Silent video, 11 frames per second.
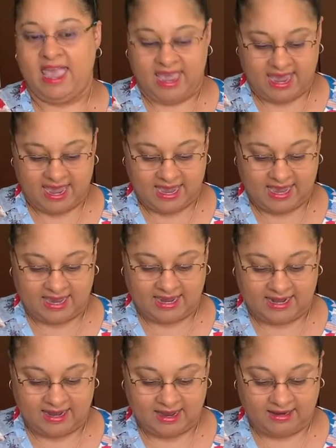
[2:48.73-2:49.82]

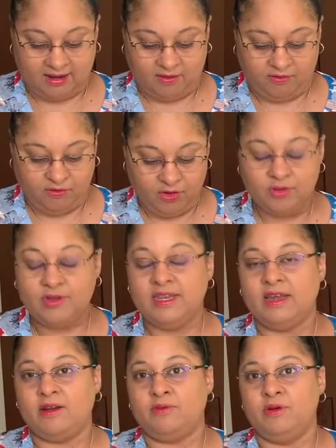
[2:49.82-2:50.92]
And the food
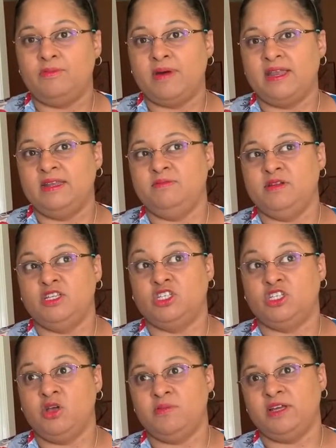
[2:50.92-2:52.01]
there reminded me
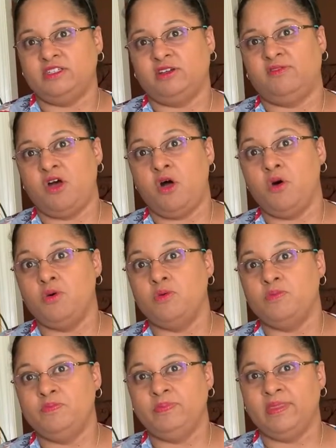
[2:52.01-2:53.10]
so much of
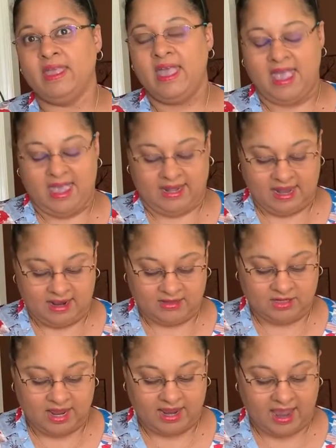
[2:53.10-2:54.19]
home that
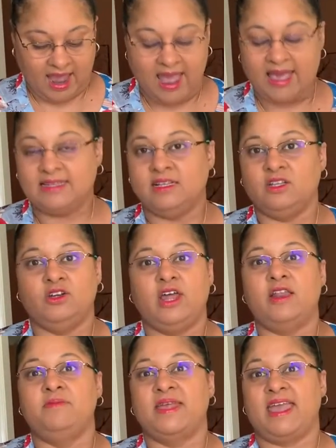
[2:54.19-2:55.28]
it's like I had to learn how
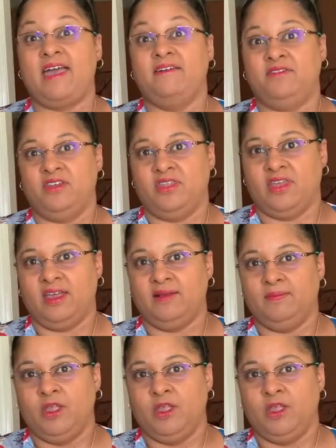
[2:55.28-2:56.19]
to make everything.